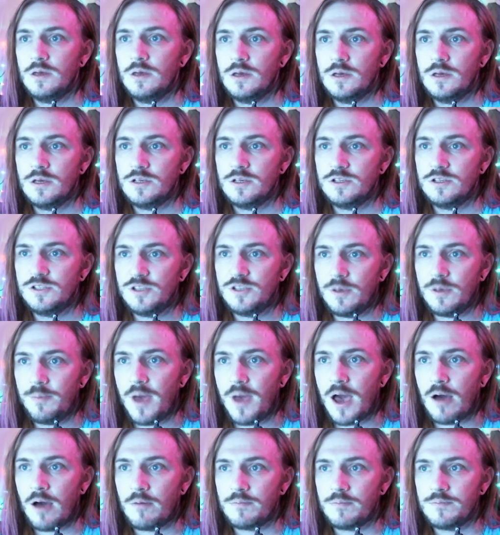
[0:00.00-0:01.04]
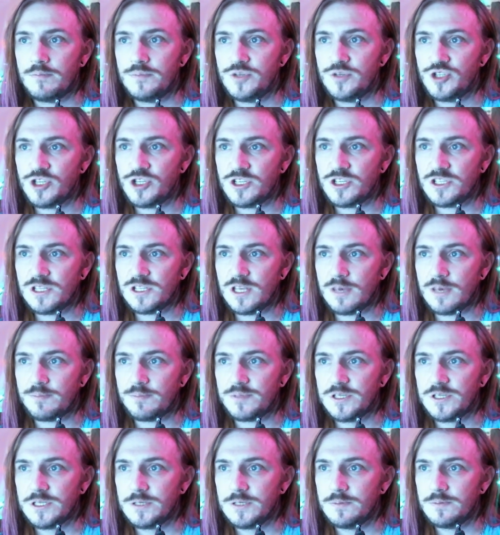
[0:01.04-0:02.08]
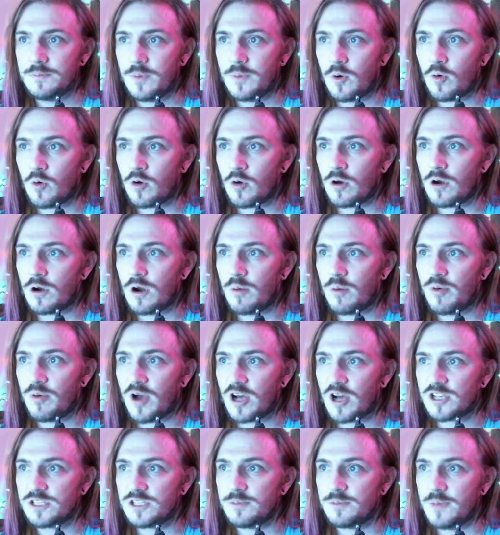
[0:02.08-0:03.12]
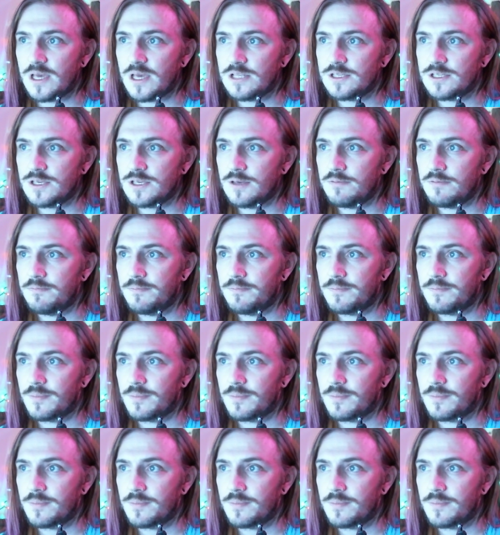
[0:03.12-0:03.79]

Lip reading: Somehow she sleeps, or approximates it,